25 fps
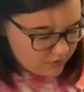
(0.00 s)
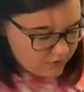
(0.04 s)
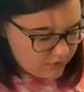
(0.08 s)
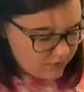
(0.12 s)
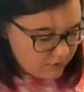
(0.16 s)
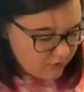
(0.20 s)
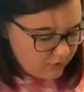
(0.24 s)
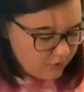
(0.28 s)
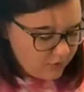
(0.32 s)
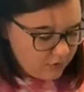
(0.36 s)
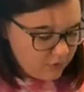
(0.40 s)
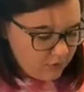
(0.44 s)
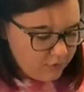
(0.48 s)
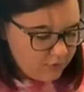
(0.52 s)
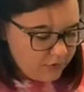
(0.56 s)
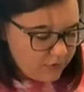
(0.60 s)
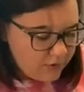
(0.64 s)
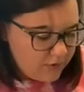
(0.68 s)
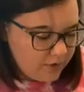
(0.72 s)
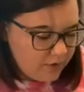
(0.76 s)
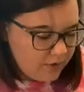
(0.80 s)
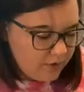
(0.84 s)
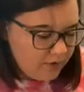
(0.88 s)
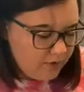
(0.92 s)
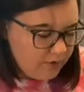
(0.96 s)
just a little
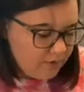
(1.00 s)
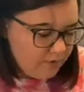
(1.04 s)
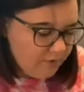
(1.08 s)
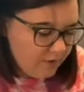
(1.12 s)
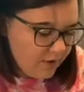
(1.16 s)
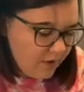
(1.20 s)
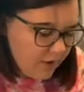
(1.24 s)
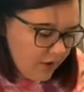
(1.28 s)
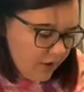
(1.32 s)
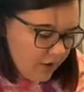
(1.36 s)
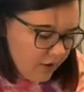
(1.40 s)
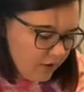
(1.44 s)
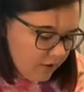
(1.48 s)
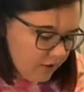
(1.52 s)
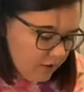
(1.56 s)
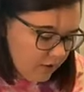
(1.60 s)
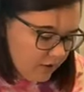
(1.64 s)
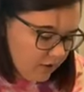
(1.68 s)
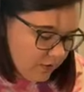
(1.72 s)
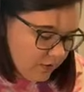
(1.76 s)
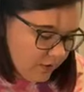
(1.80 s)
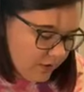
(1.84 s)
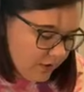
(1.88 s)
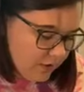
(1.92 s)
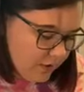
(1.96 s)
bit of hot
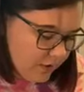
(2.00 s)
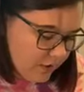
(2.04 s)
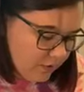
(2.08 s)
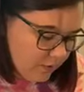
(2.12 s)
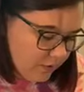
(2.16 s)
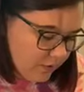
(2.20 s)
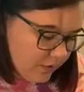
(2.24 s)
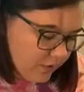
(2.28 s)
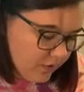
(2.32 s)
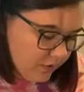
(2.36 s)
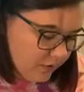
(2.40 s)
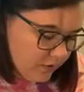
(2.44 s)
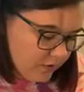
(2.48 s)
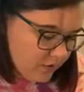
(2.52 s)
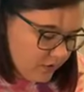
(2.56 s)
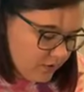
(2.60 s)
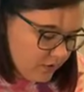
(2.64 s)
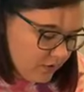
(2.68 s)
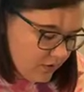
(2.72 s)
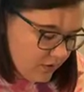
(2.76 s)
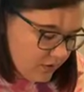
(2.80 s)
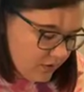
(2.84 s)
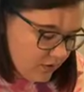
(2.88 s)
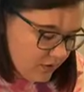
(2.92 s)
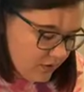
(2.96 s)
glue in that wheel.
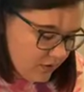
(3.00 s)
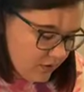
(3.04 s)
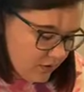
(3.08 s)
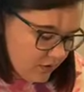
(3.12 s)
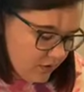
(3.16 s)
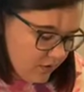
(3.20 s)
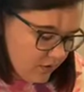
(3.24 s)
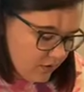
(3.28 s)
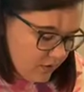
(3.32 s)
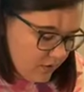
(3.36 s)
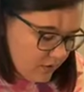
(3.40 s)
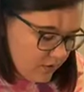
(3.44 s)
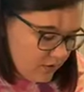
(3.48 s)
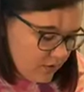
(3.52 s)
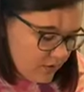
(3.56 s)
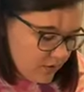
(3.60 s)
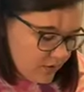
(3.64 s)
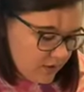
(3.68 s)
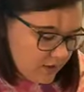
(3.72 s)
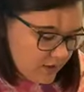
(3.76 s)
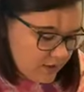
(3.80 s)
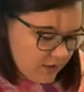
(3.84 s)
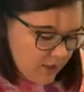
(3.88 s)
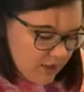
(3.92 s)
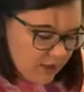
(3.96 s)

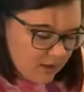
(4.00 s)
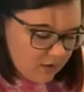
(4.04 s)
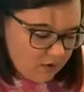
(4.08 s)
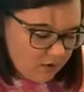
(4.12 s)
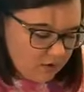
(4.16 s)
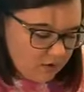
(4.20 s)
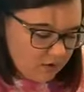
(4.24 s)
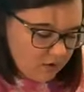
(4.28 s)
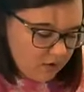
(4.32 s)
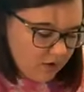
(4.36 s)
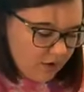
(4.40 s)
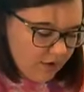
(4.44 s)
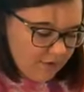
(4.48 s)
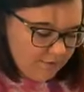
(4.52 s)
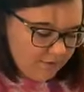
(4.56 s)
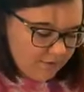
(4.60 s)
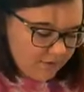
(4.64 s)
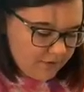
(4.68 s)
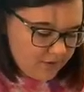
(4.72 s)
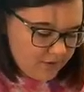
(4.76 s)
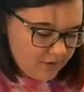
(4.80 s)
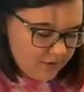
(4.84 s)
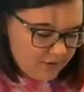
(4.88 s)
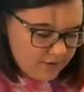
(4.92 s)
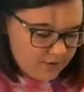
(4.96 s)
Doesn't take a whole lot for
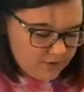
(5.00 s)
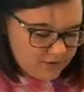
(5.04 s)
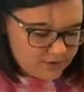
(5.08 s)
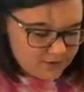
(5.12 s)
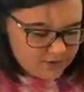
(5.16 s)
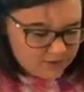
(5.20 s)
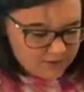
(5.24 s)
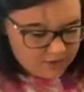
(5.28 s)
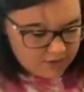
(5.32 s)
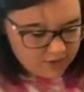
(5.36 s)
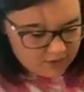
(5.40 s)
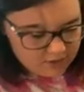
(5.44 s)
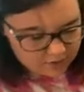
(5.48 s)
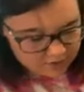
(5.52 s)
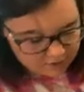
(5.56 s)
these to stay